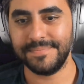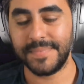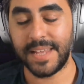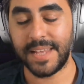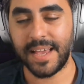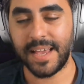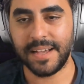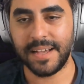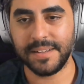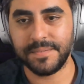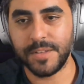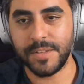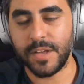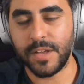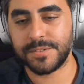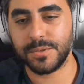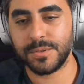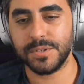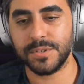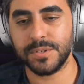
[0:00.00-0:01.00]
yeah no
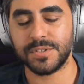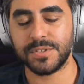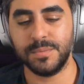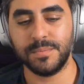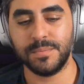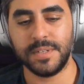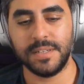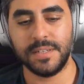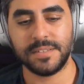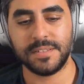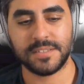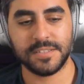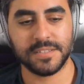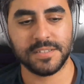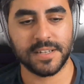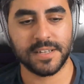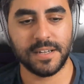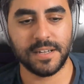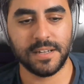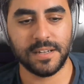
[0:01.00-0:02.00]
that's awesome it's
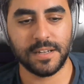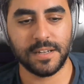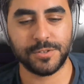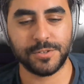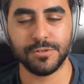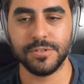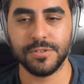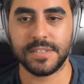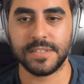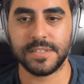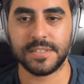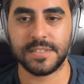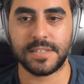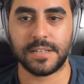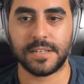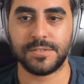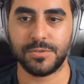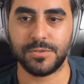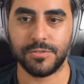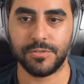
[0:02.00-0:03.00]
just like a, a true
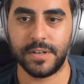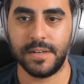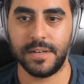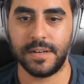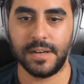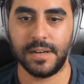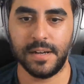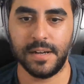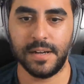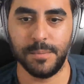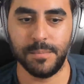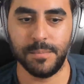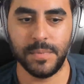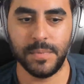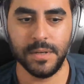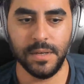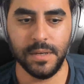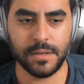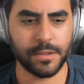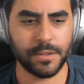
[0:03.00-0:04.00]
success story um,
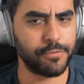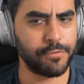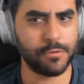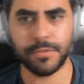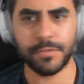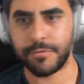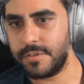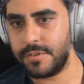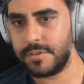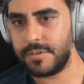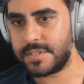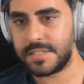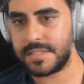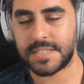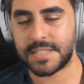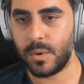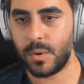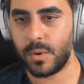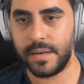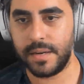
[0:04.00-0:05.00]
through and through
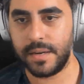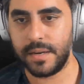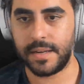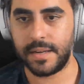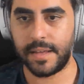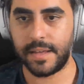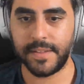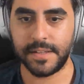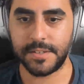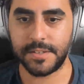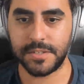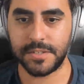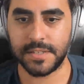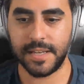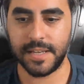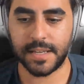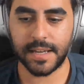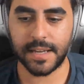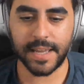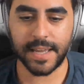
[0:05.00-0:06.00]
since day one and then just
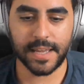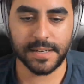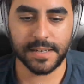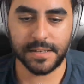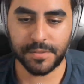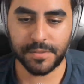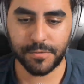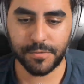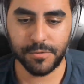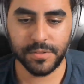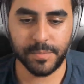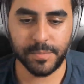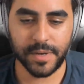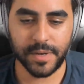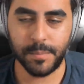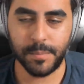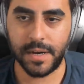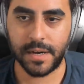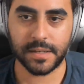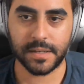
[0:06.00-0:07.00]
like again through the
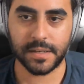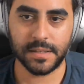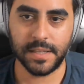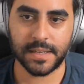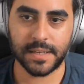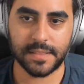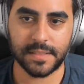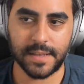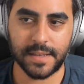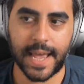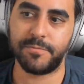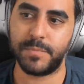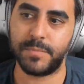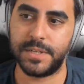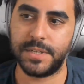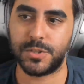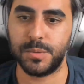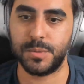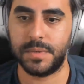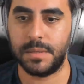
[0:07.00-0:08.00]
bear market like there haven't
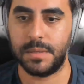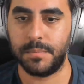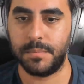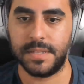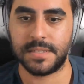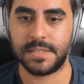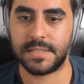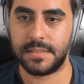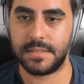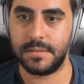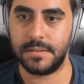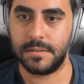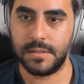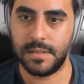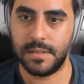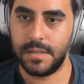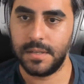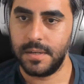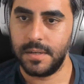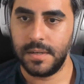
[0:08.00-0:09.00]
been too many mints
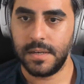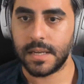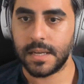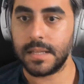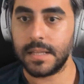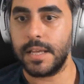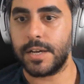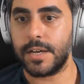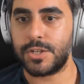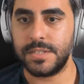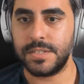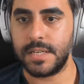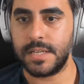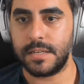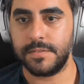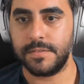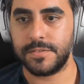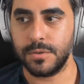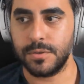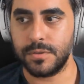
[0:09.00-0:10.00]
or collections
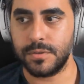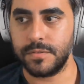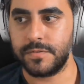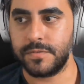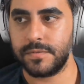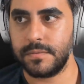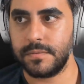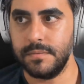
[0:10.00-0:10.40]
that have sort of